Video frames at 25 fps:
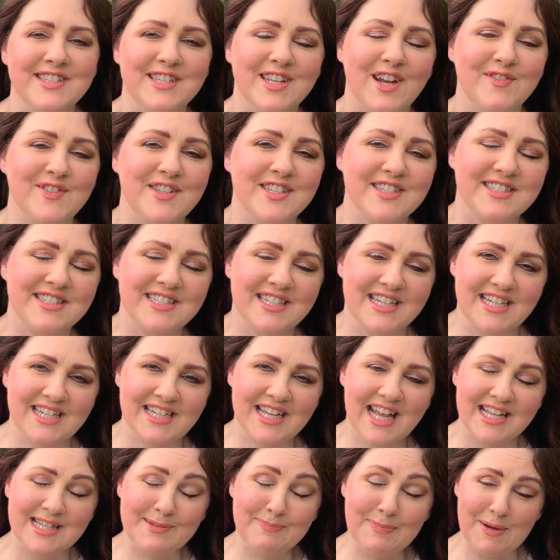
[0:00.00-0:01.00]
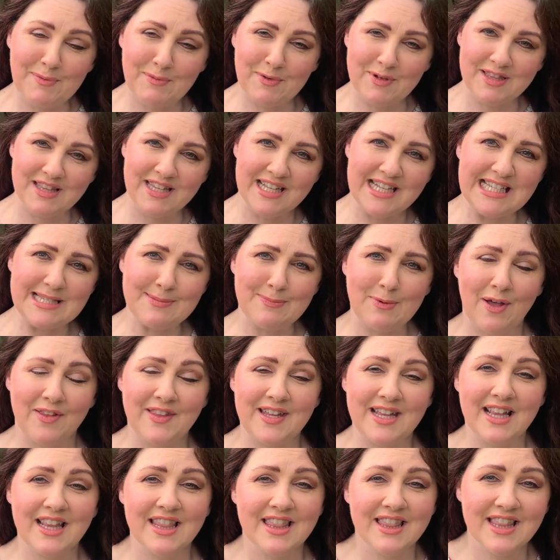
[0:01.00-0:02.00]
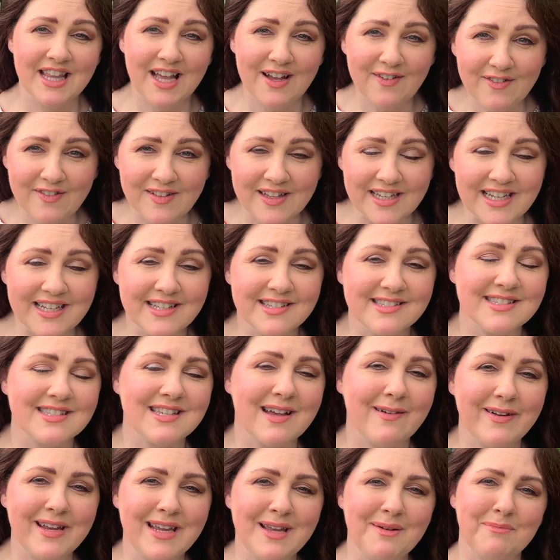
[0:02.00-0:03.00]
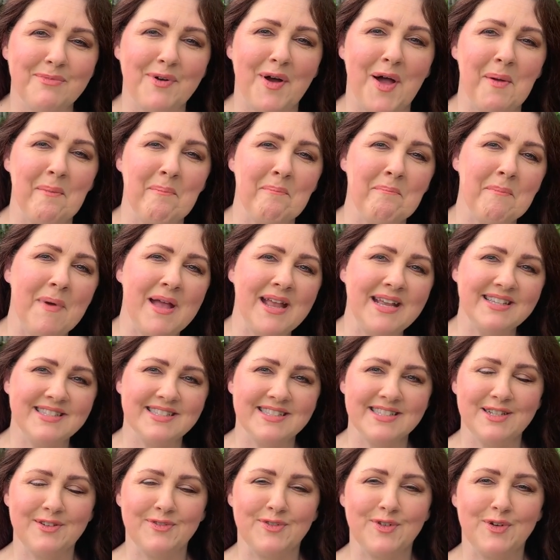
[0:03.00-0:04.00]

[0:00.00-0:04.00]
that I've just seen has been released by the lovely Sewing by Mason, of